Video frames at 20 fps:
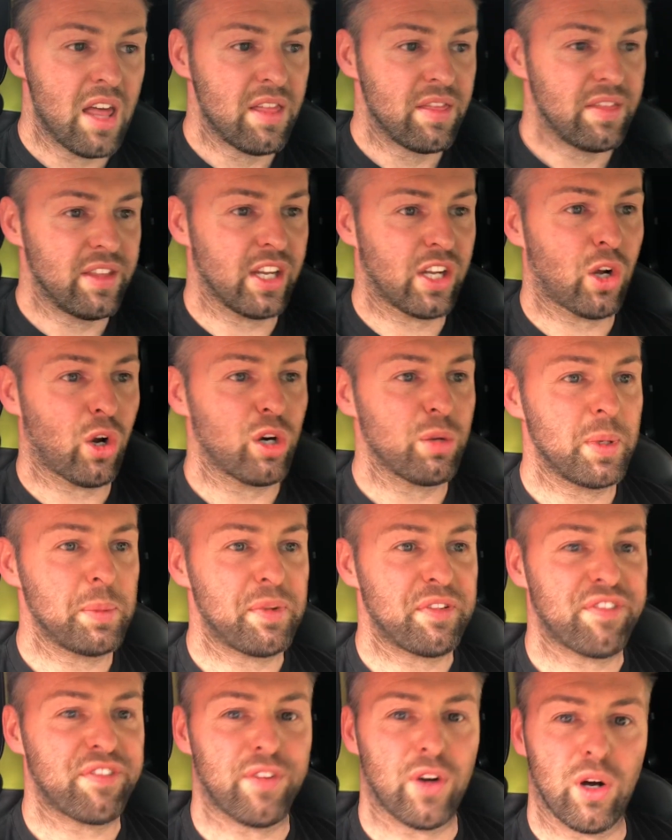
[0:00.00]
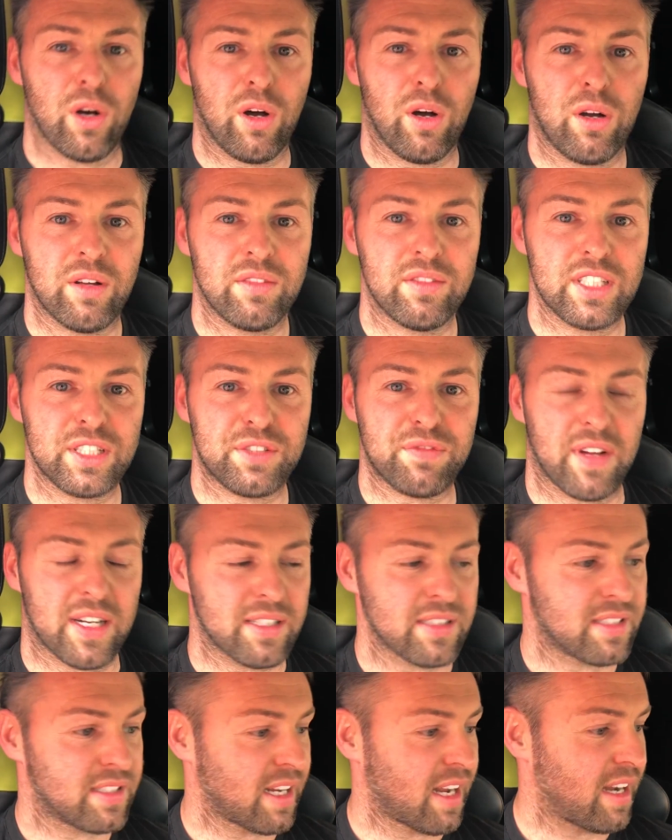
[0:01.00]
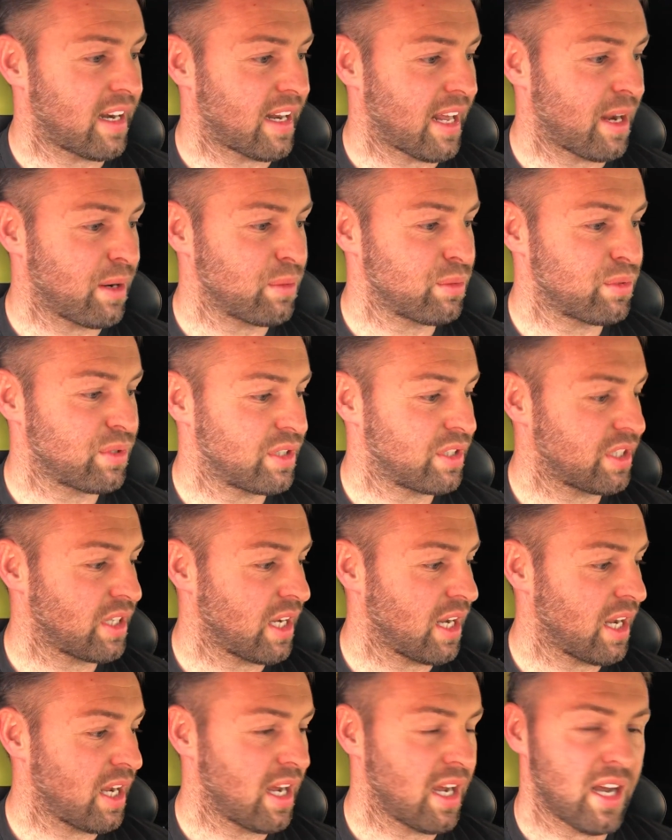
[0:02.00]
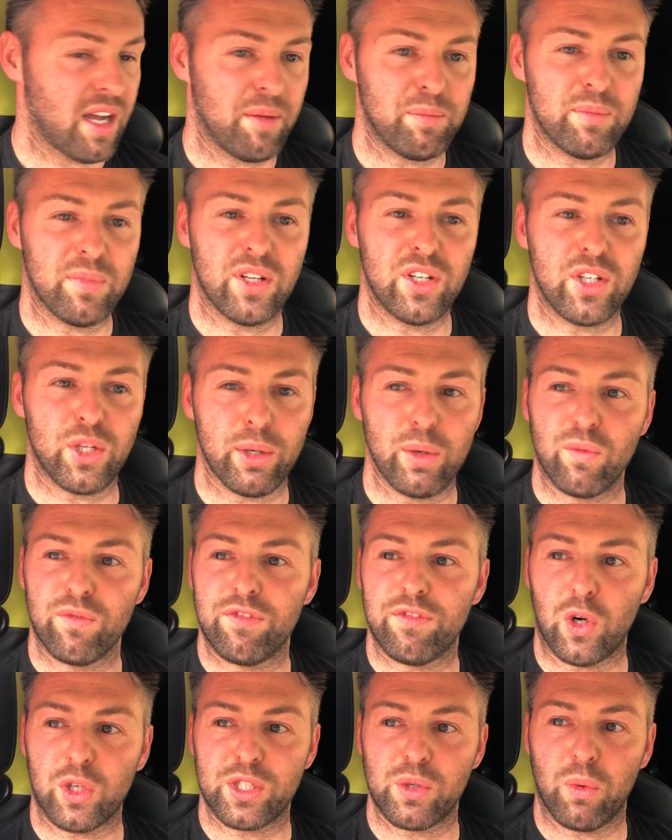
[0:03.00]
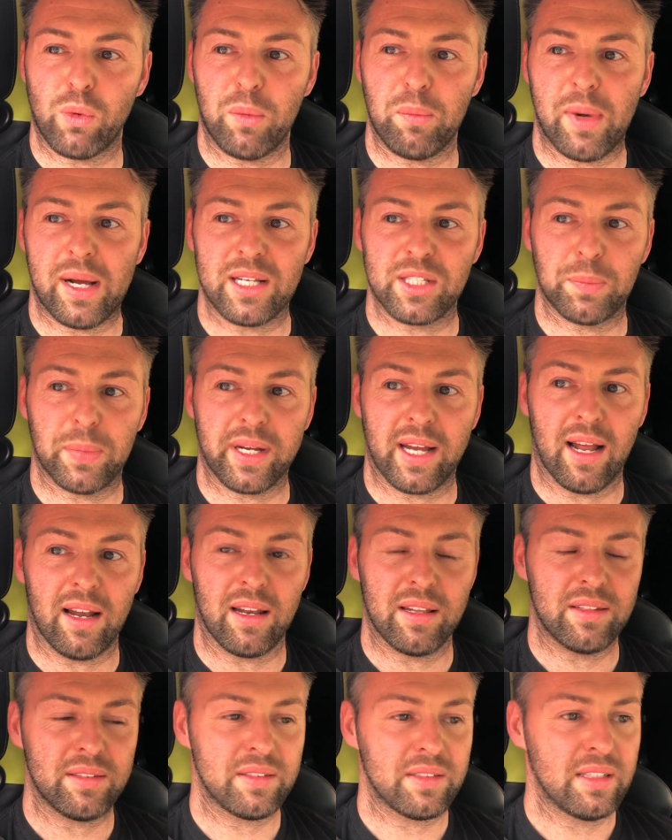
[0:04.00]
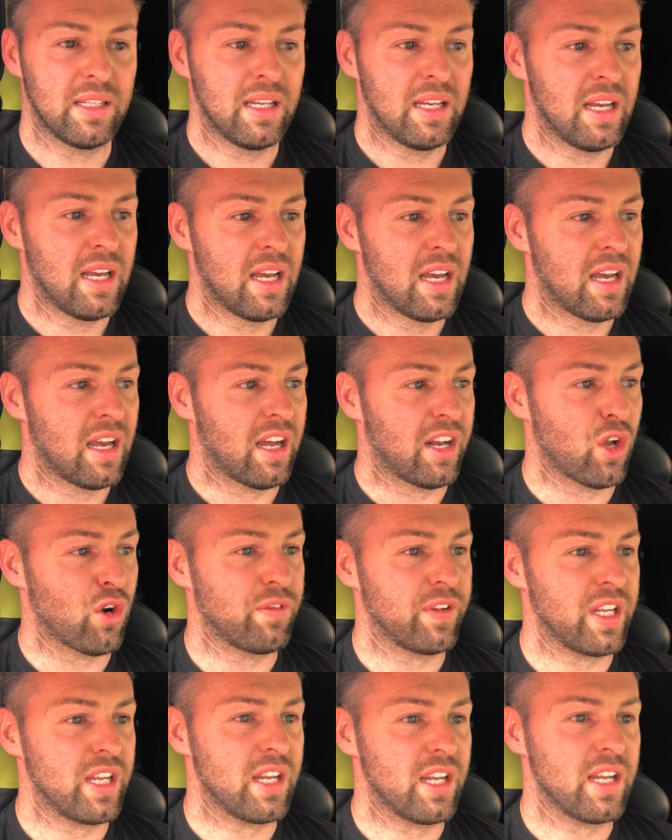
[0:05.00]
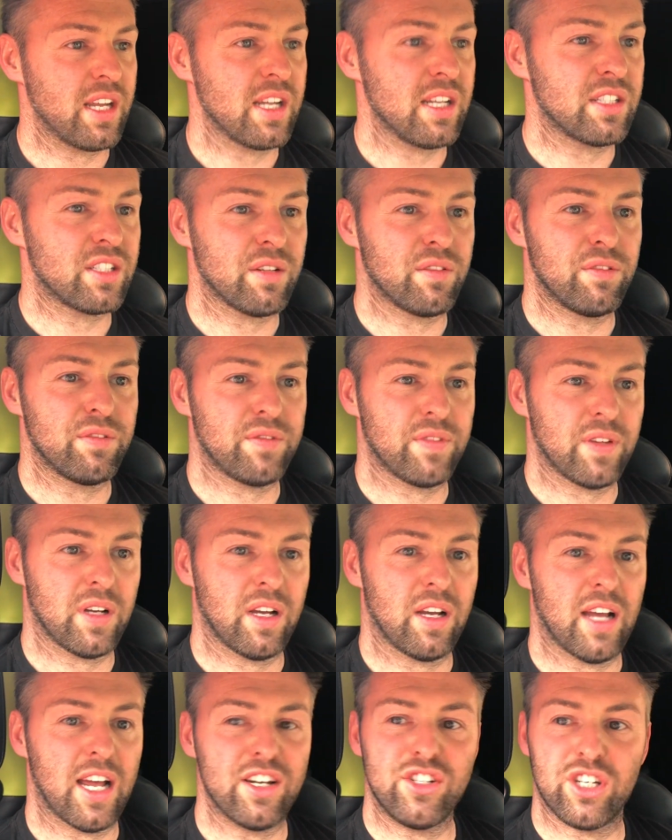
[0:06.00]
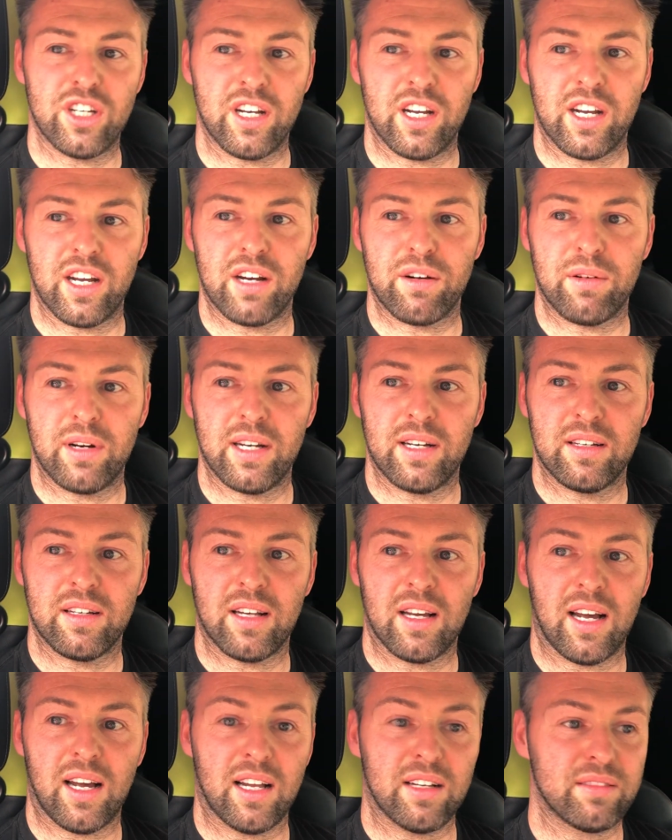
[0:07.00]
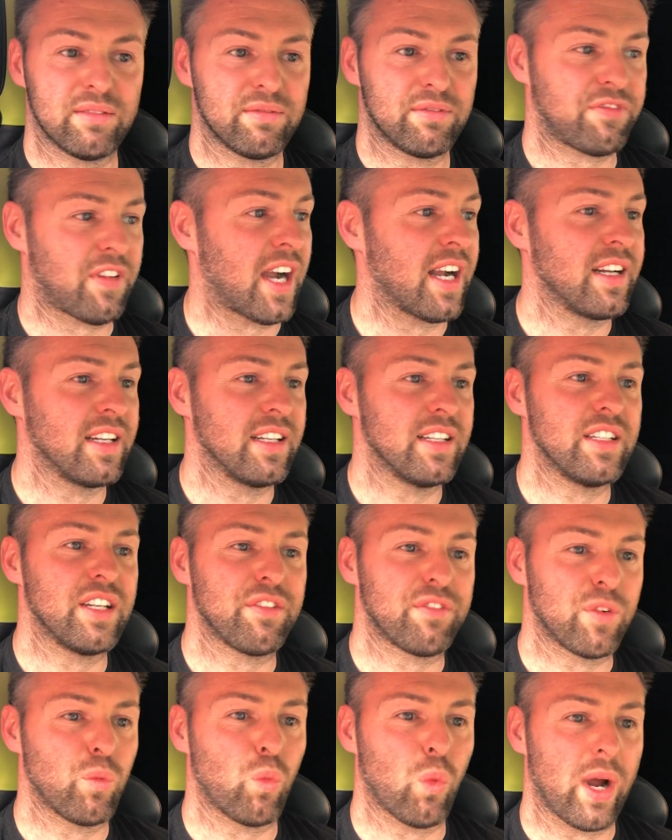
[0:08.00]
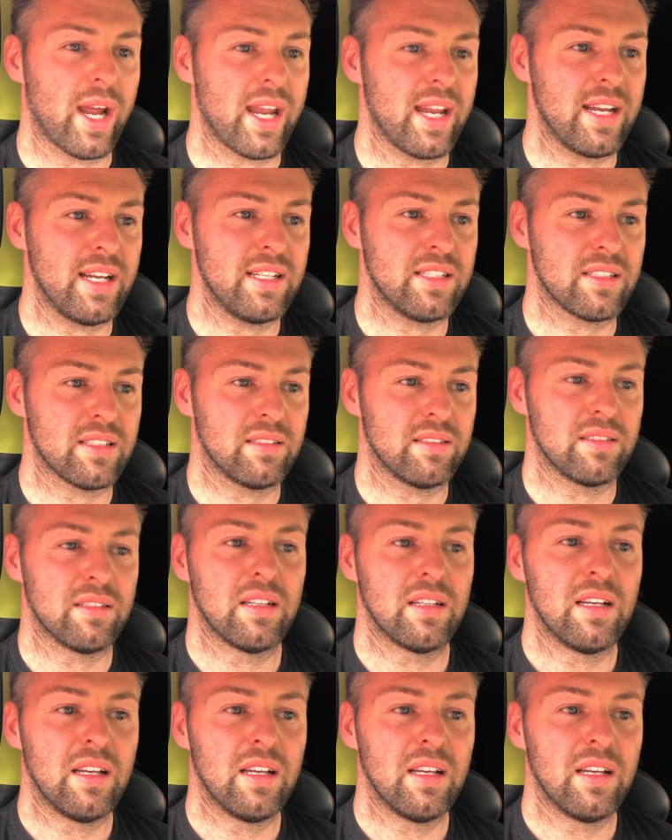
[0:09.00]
The economy before, this van started out doing 41 miles per gallon. And over years of engineering and finding different ways and